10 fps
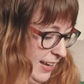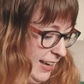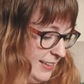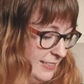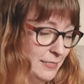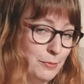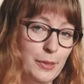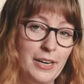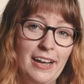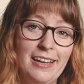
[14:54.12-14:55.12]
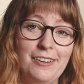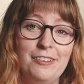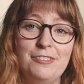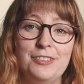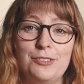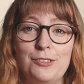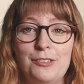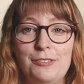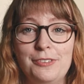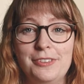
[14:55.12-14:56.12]
And what I have sort
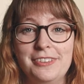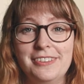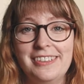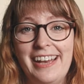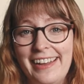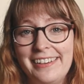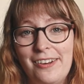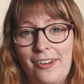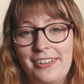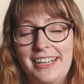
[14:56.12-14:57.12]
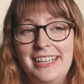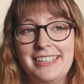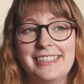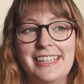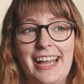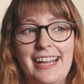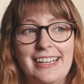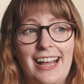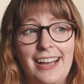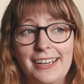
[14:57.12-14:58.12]
of landed on is
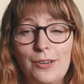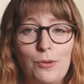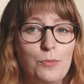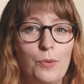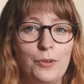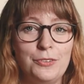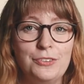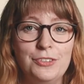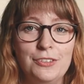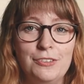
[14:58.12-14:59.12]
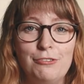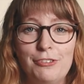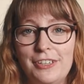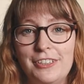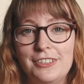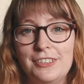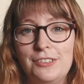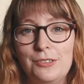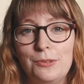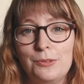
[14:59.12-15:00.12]
that I don't want fears
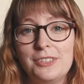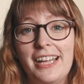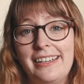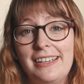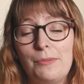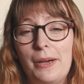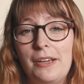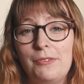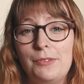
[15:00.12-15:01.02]
to stand in the way